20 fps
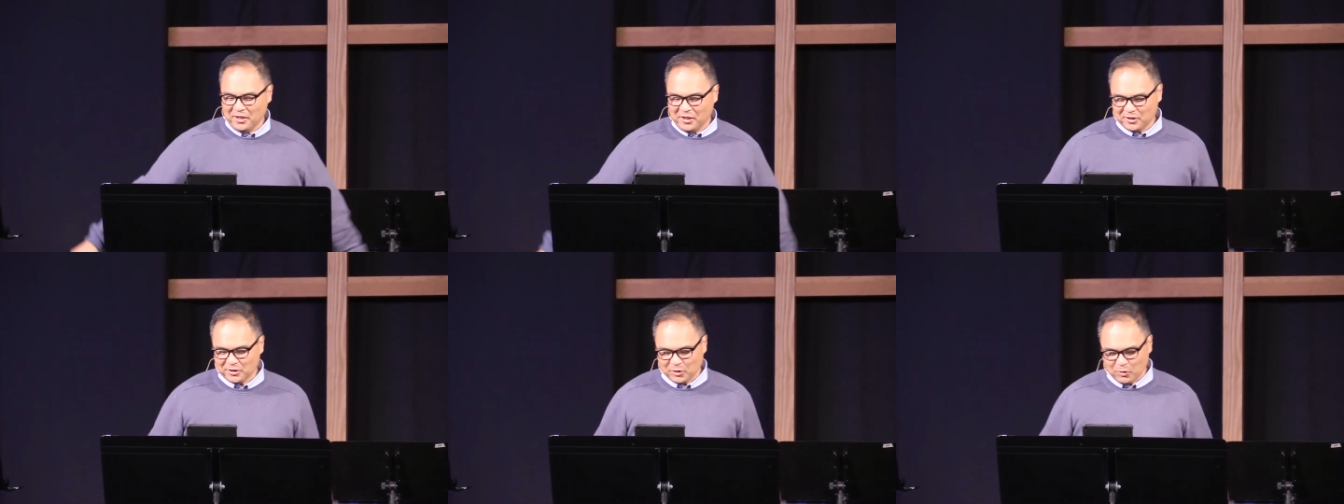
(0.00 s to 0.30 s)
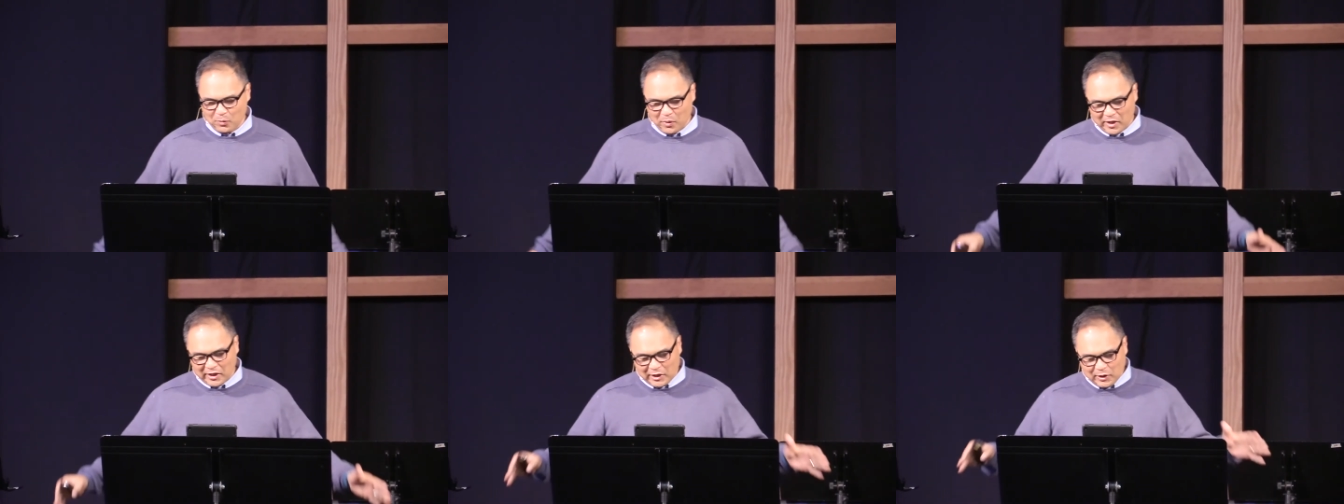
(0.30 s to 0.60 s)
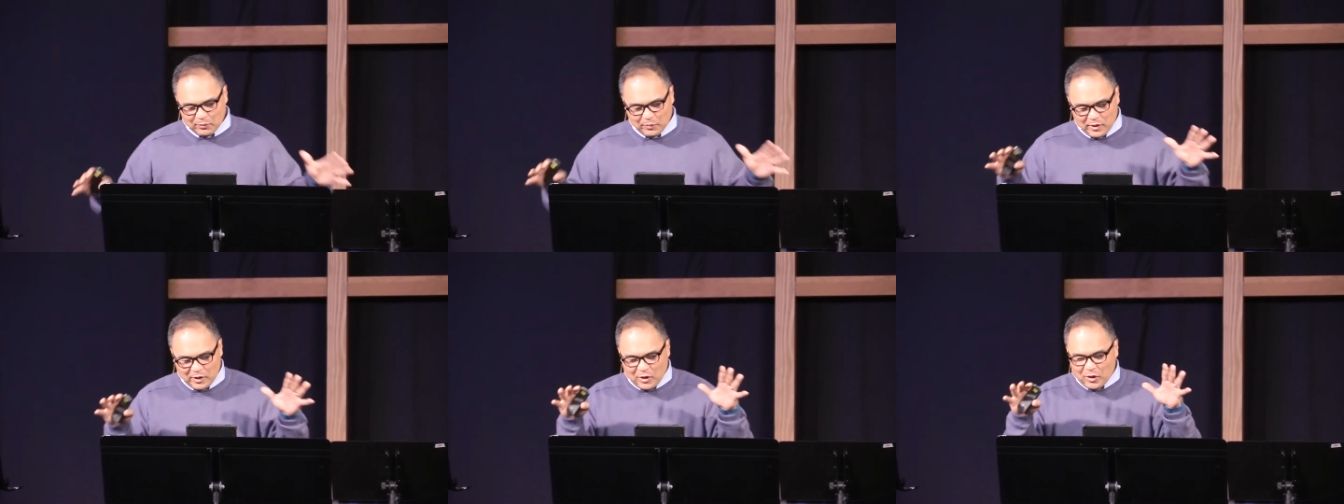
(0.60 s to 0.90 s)
So where
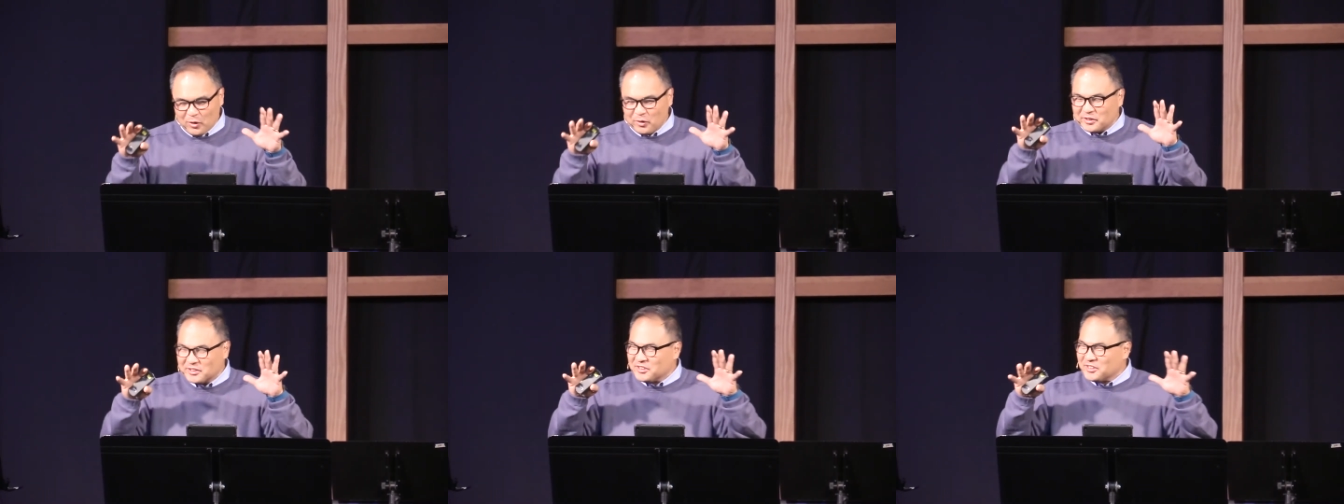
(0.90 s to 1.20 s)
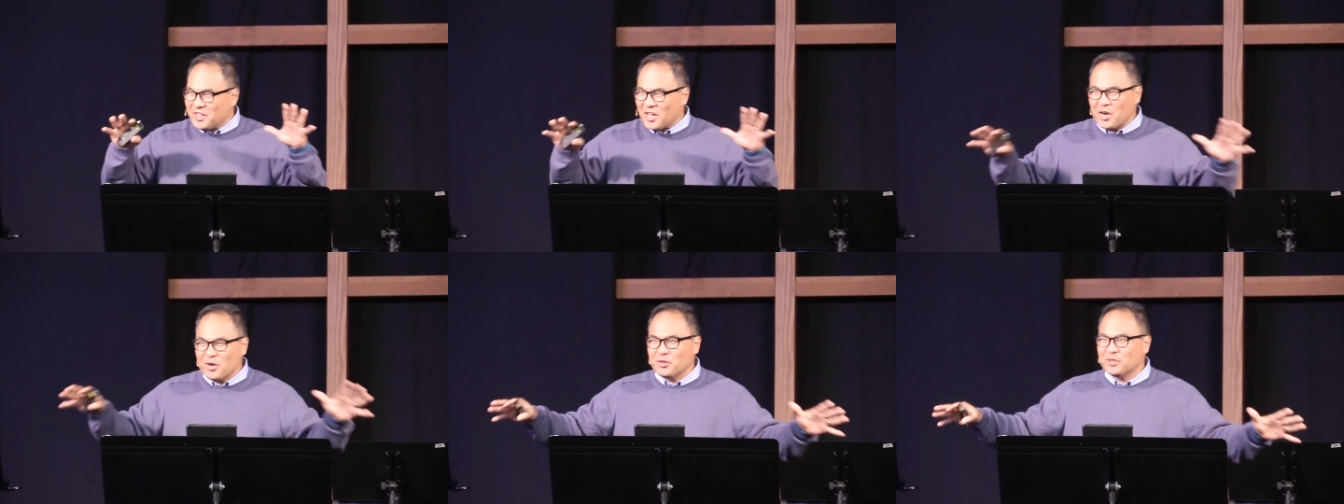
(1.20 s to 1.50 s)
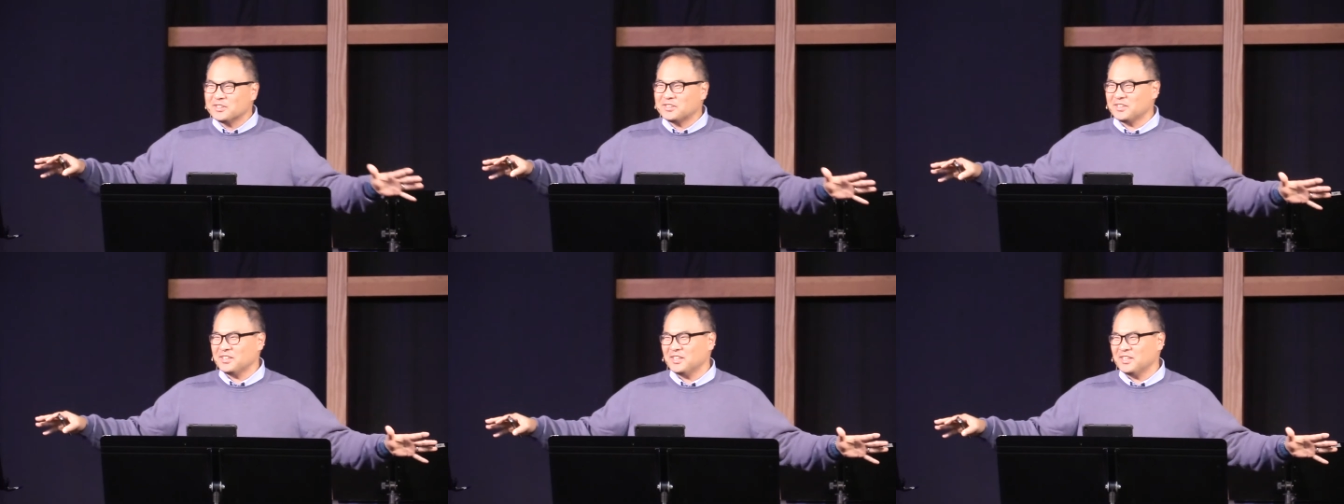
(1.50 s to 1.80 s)
can we go? It's
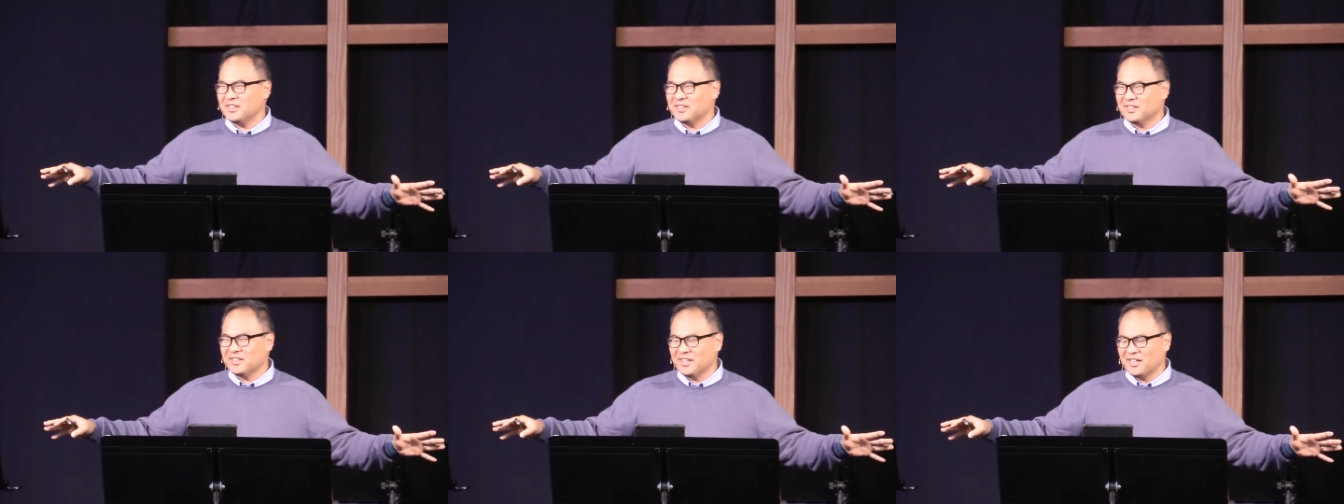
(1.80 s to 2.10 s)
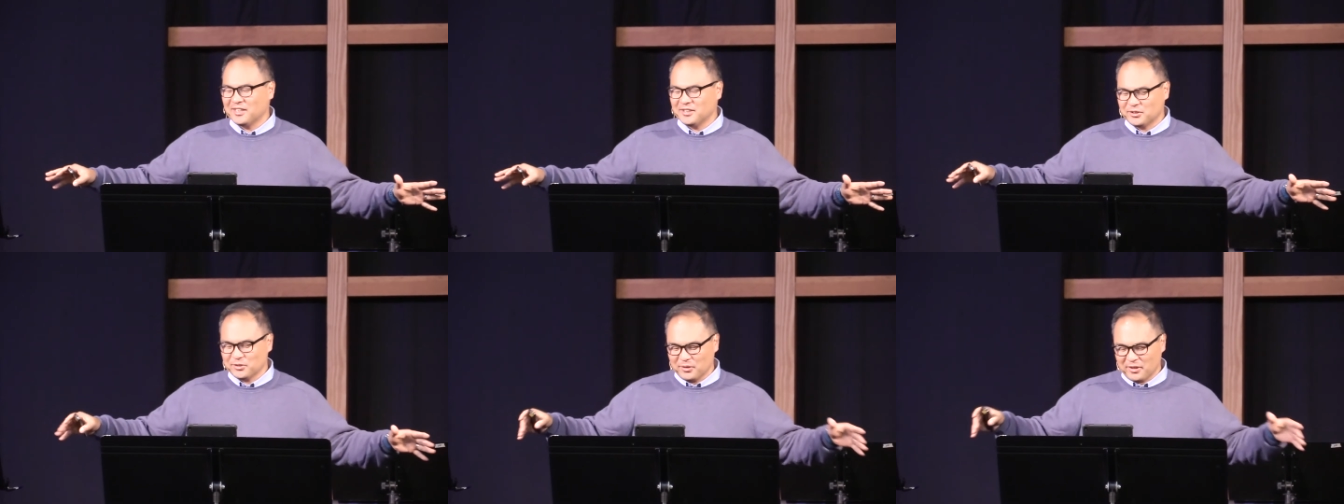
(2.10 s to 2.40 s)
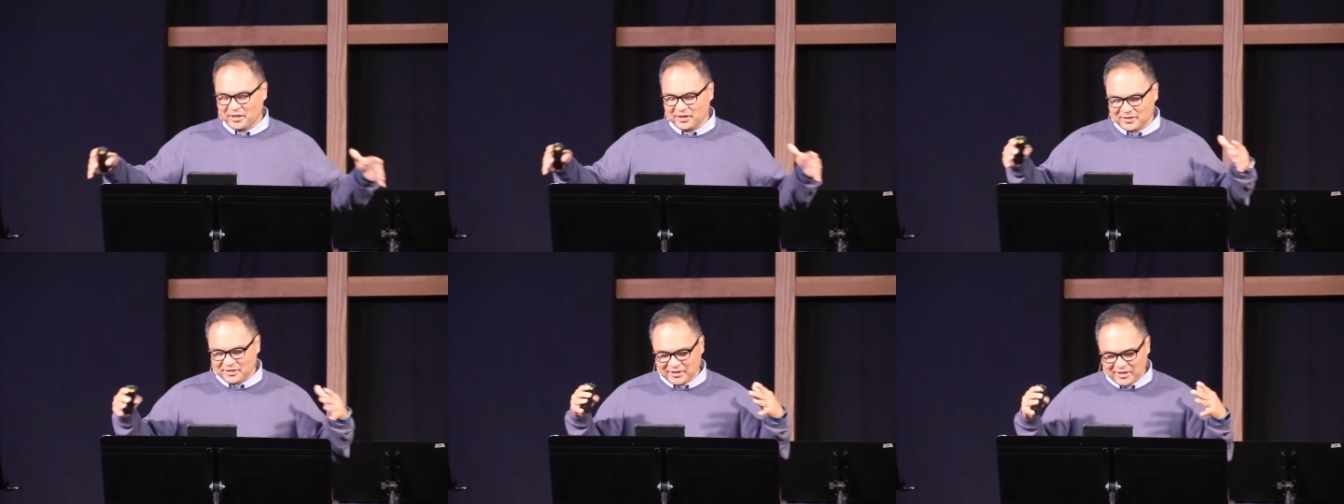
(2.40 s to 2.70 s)
guaranteed. And so
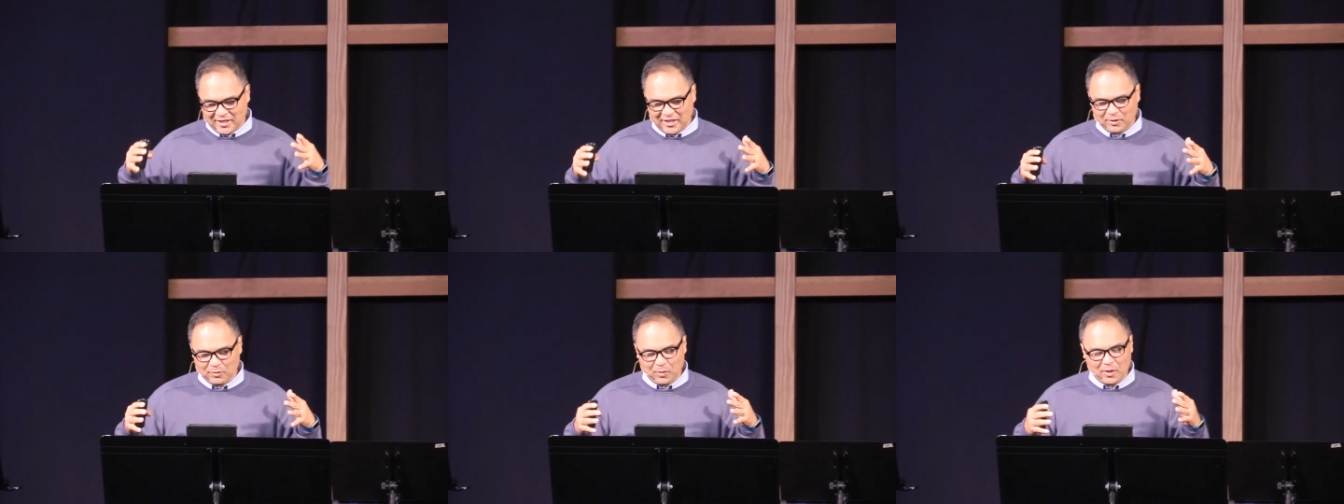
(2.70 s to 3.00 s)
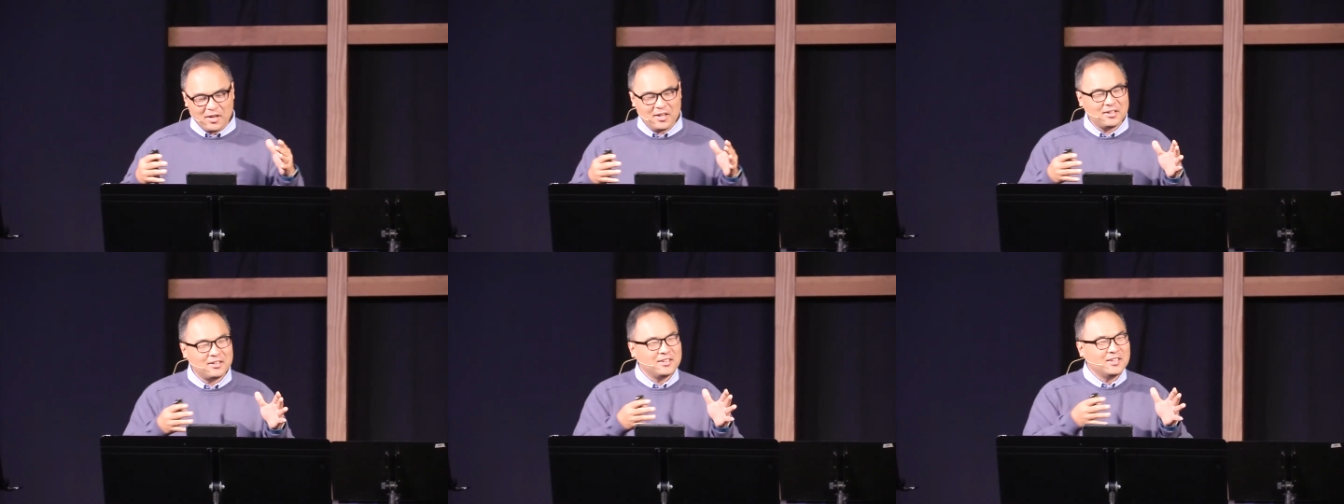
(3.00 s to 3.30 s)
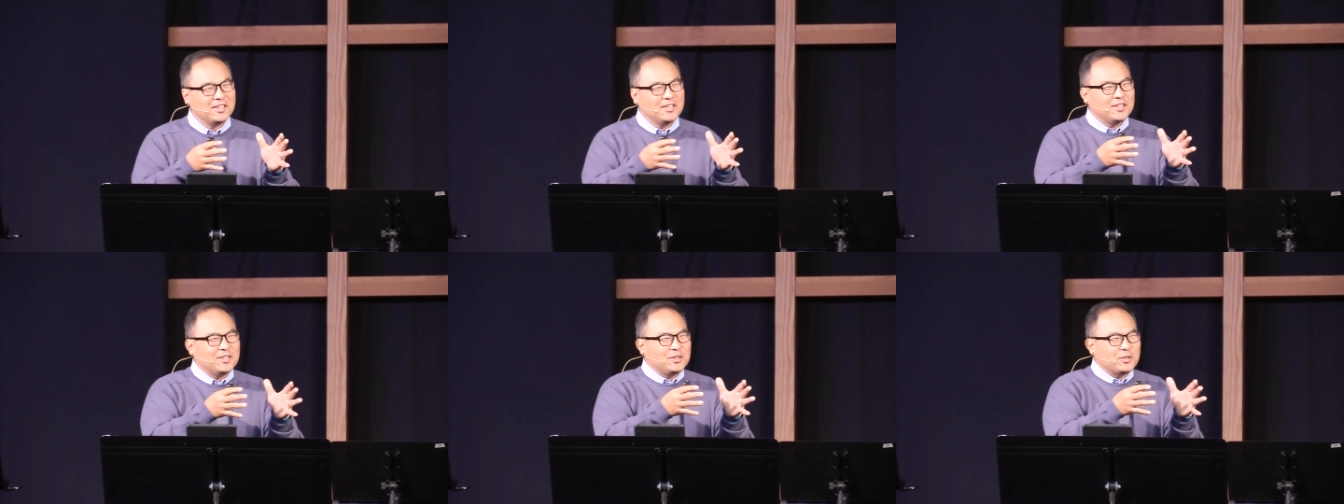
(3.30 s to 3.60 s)
they said, well,
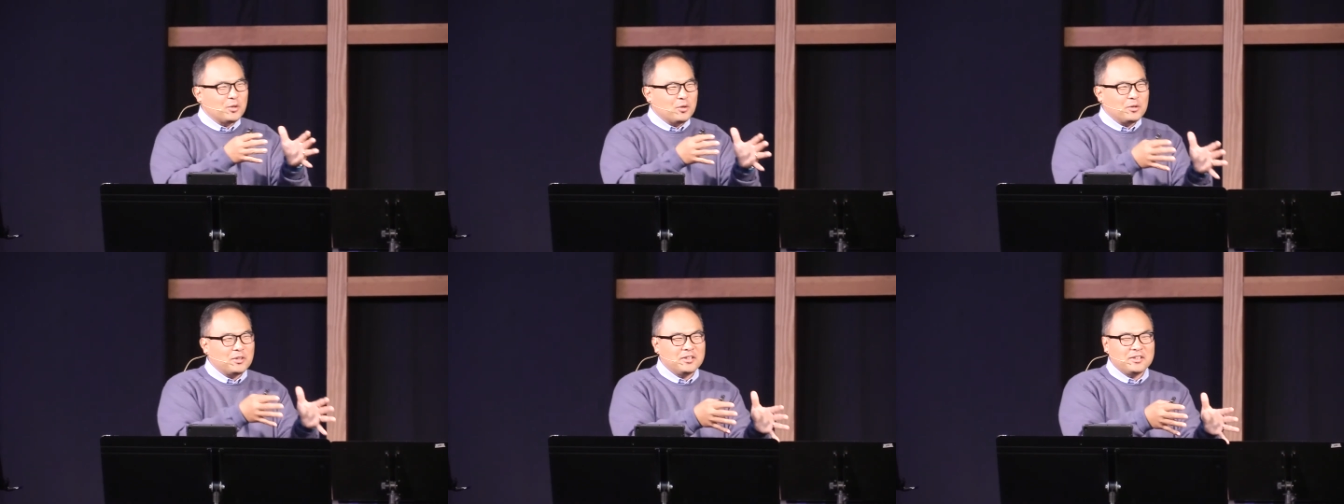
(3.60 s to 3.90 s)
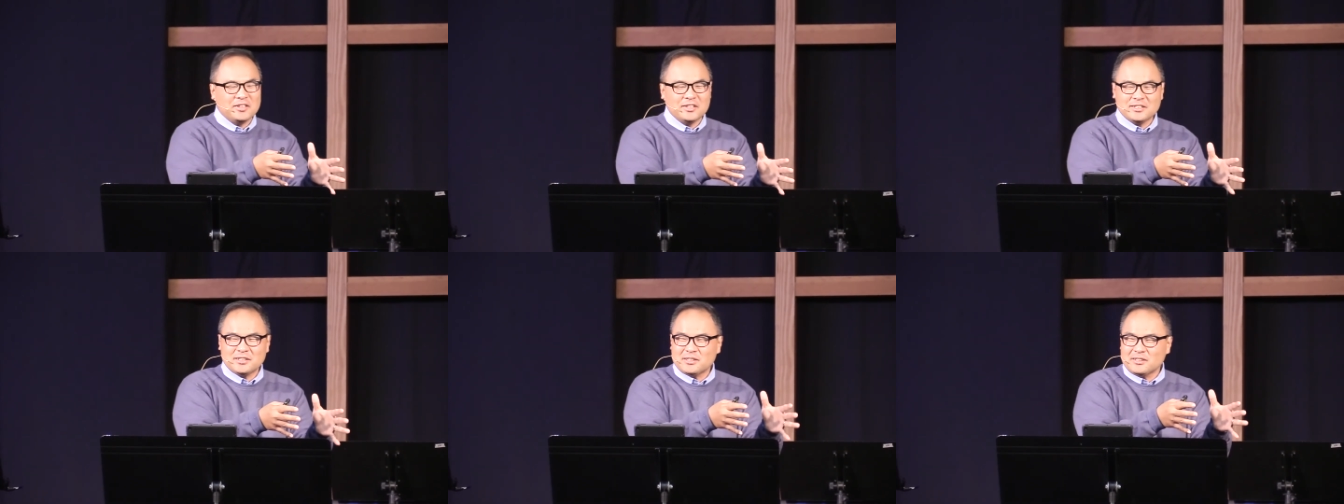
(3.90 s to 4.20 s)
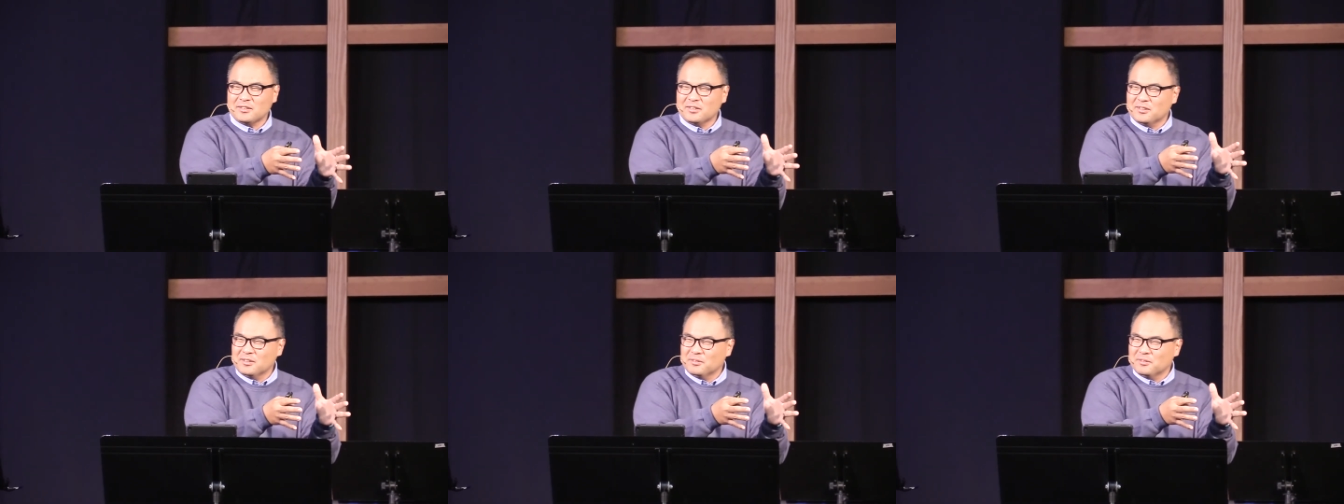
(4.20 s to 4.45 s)
you go to this